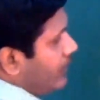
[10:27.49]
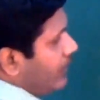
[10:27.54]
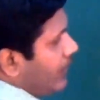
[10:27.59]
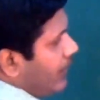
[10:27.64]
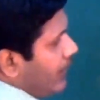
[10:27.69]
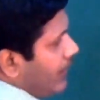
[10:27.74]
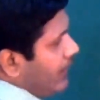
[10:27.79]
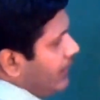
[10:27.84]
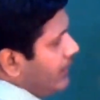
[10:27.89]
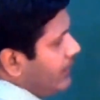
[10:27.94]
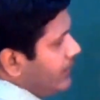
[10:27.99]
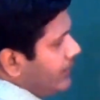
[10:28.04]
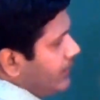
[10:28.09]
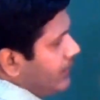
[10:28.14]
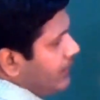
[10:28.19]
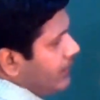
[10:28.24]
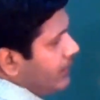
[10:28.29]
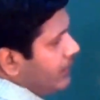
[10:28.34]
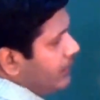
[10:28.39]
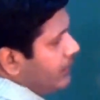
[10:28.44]
and
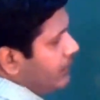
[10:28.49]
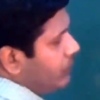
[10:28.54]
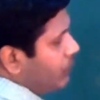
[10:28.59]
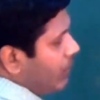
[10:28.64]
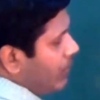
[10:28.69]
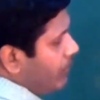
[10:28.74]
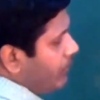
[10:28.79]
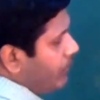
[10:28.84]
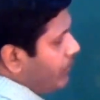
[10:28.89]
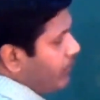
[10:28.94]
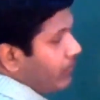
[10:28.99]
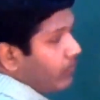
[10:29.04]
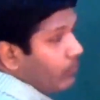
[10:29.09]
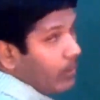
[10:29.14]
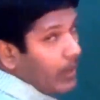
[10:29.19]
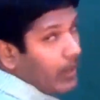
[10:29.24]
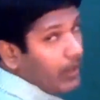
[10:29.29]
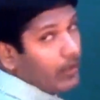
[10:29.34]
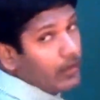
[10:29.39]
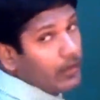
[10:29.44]
do I put
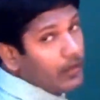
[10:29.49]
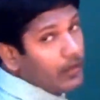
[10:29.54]
what?